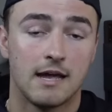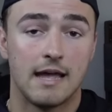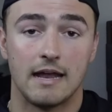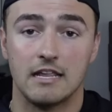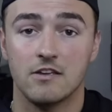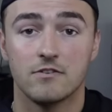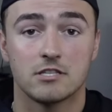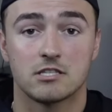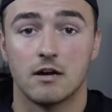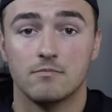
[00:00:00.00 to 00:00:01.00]
and even
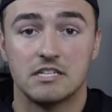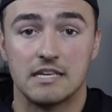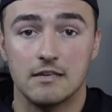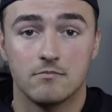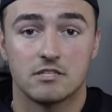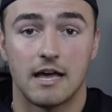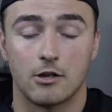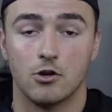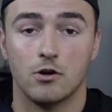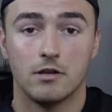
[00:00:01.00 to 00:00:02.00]
some teams that
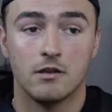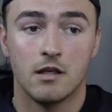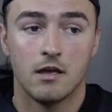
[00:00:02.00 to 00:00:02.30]
could